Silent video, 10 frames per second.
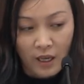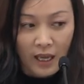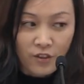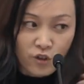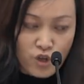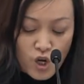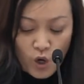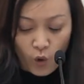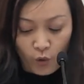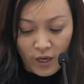And the new
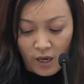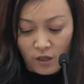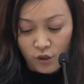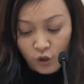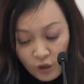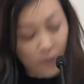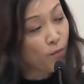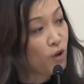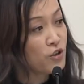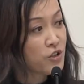Korea could
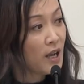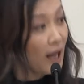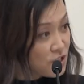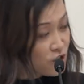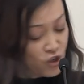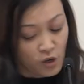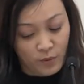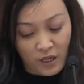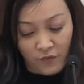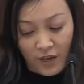emerge as the
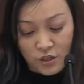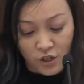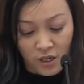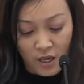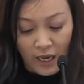Germany of Asia,